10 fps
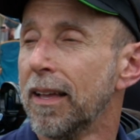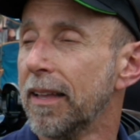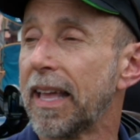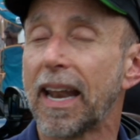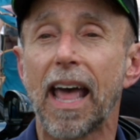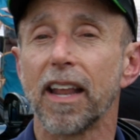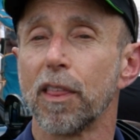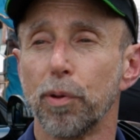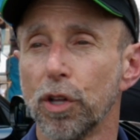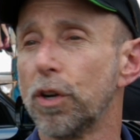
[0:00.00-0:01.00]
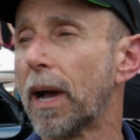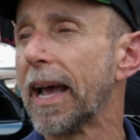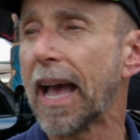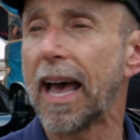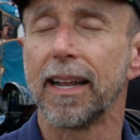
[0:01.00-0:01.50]
And then out of the blue, I
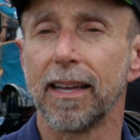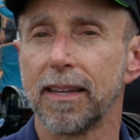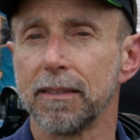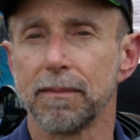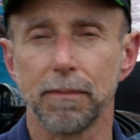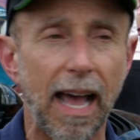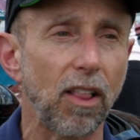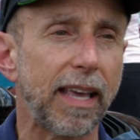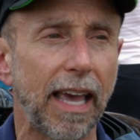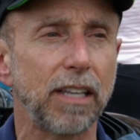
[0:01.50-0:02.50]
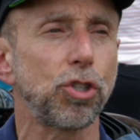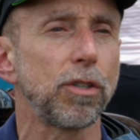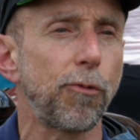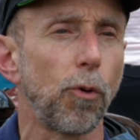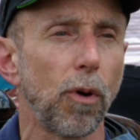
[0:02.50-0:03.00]
got an
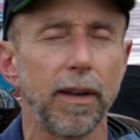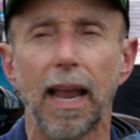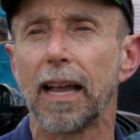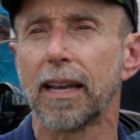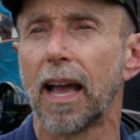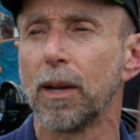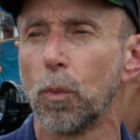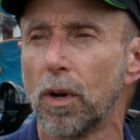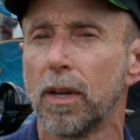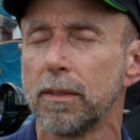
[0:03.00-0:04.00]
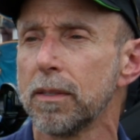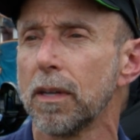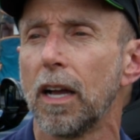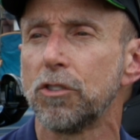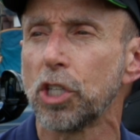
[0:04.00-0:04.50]
allocation for a 991
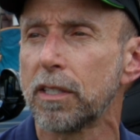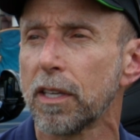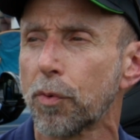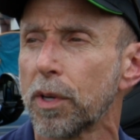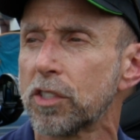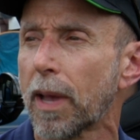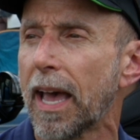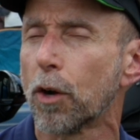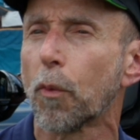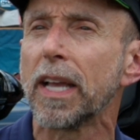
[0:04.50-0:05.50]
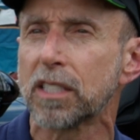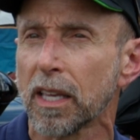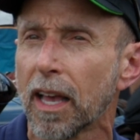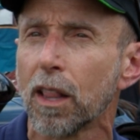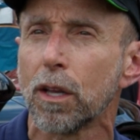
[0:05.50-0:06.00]
GT3, so I had a
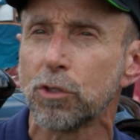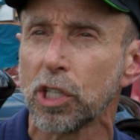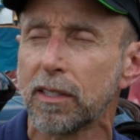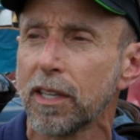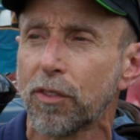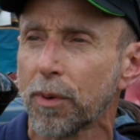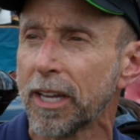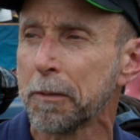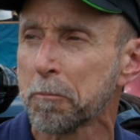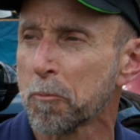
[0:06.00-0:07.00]
racing yellow GT3.